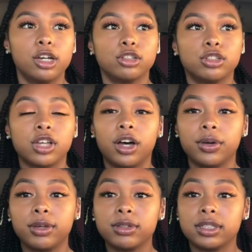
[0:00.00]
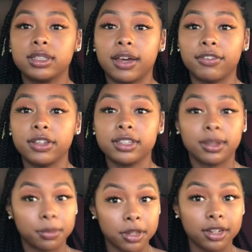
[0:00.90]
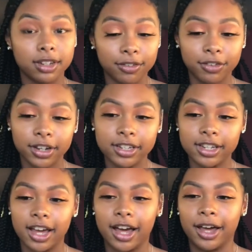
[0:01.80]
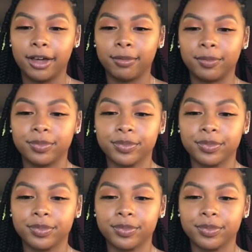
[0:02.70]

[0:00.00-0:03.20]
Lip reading: So it was definitely something different, and